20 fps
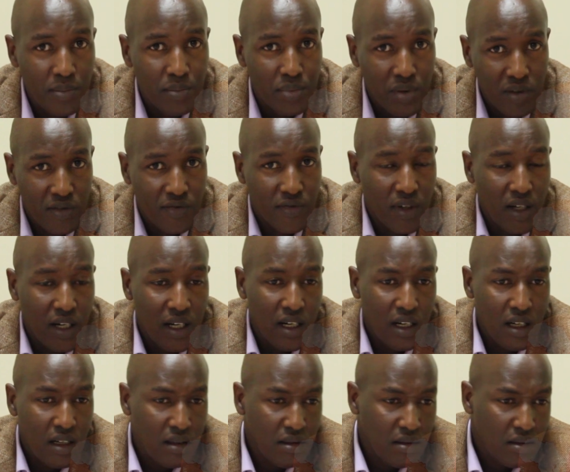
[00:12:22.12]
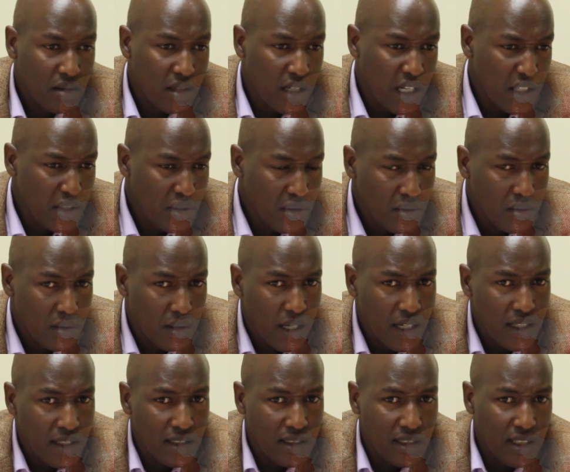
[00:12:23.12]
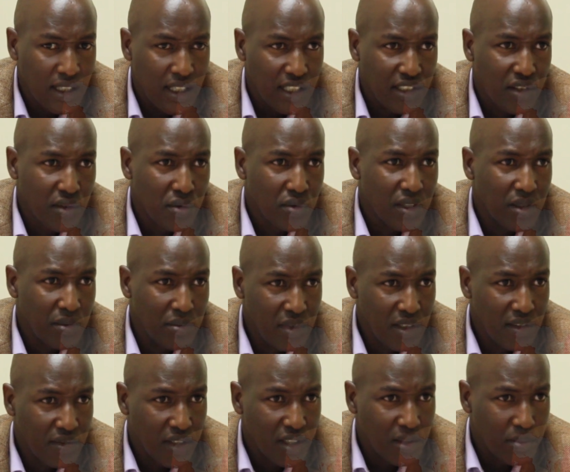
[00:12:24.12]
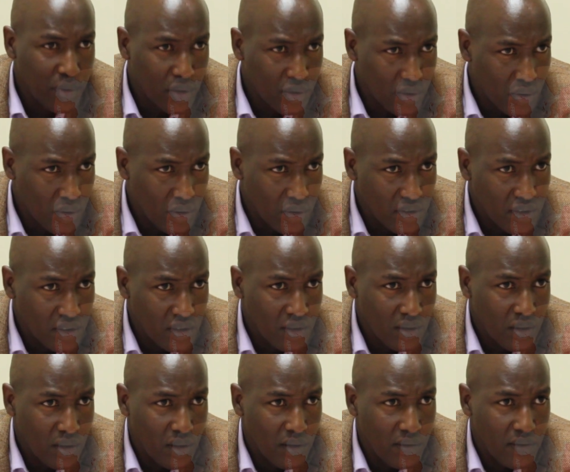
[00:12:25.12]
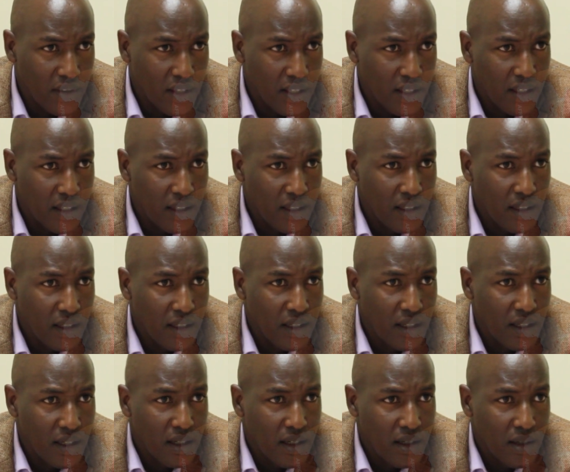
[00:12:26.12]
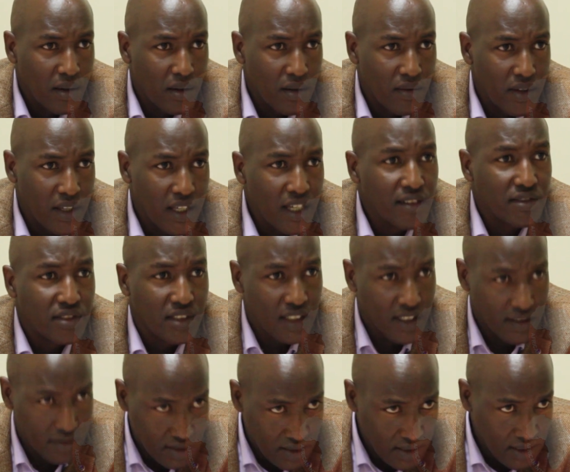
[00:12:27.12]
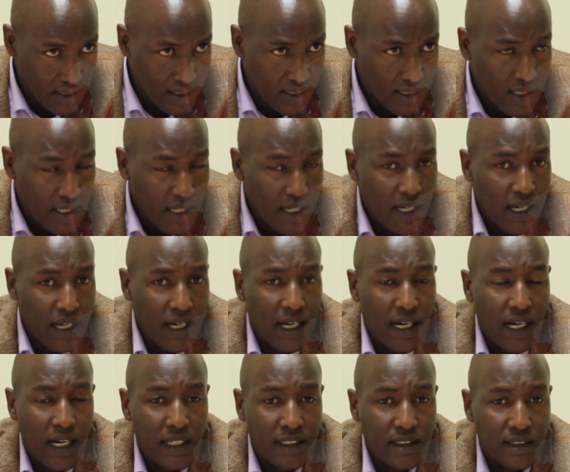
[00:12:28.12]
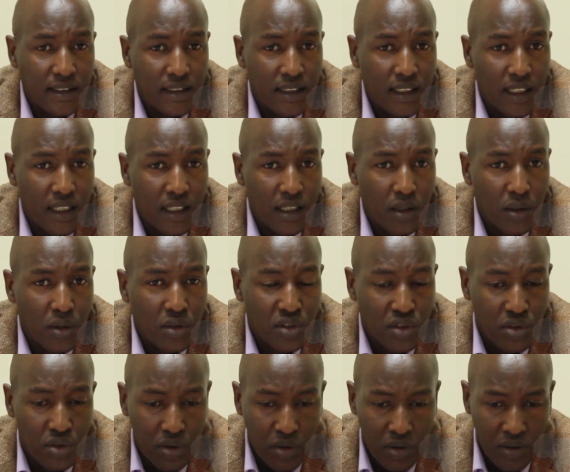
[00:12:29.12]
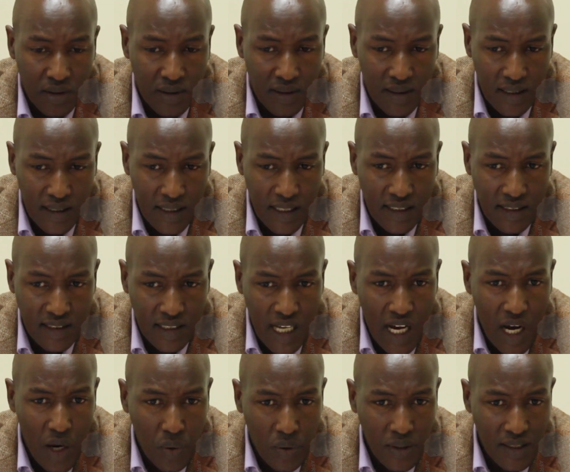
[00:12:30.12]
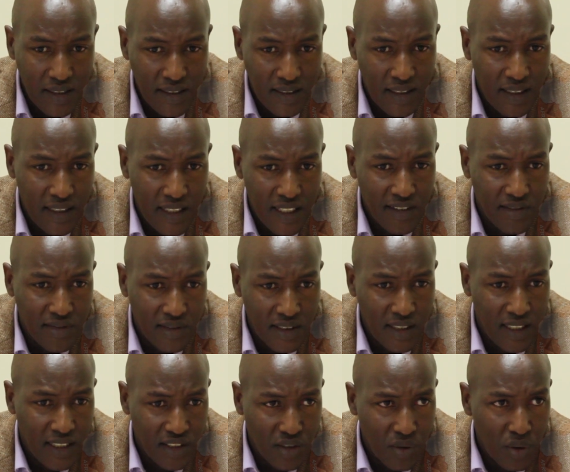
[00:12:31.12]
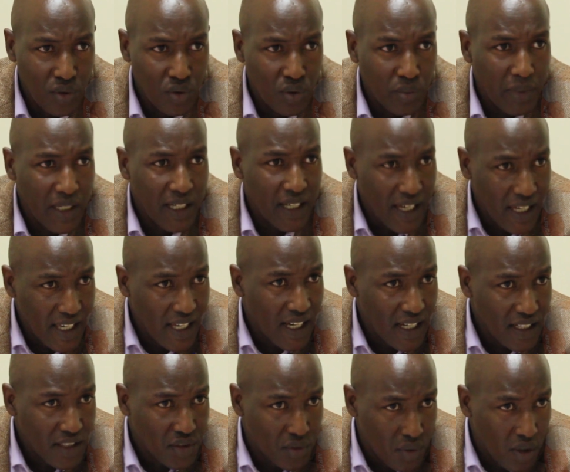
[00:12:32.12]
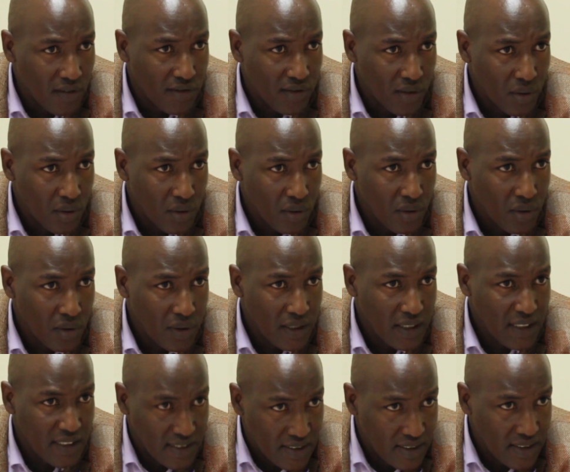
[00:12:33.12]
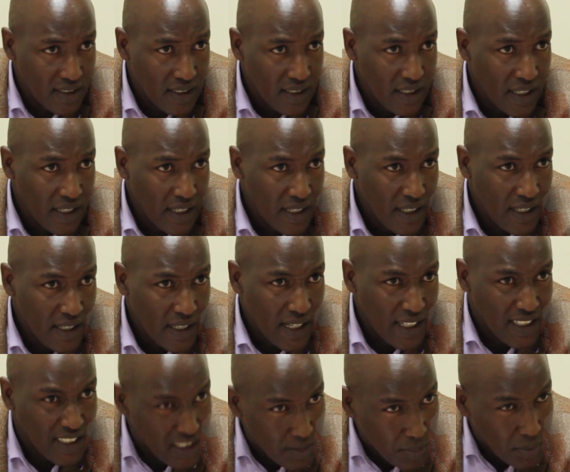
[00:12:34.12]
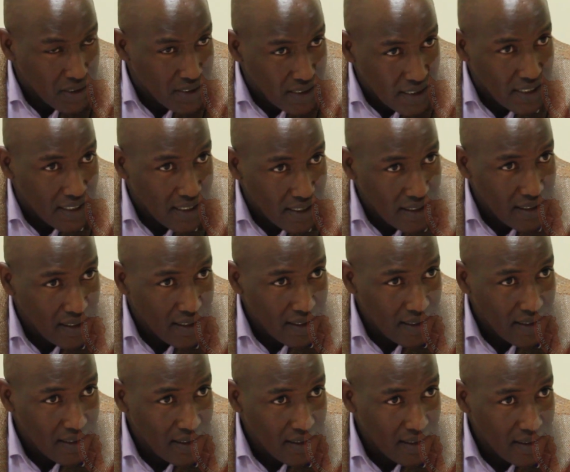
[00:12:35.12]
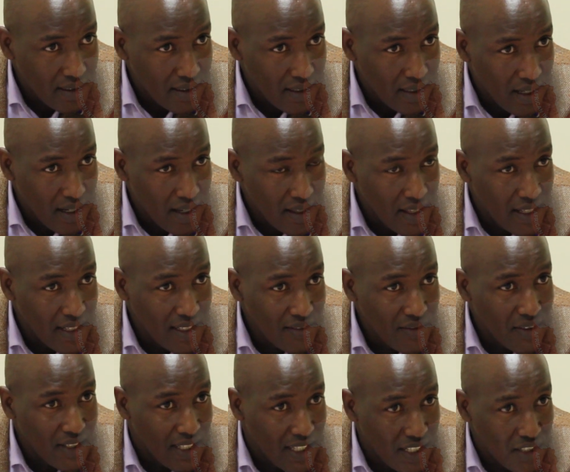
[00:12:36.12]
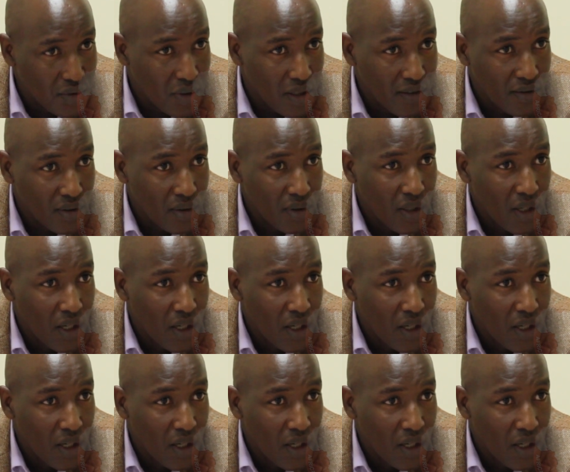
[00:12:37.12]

Prof, can you kindly take us through the different protocols of the AfCFTA, and also tell us how easy the FTA is going to make air travel easy, and especially other than even air travel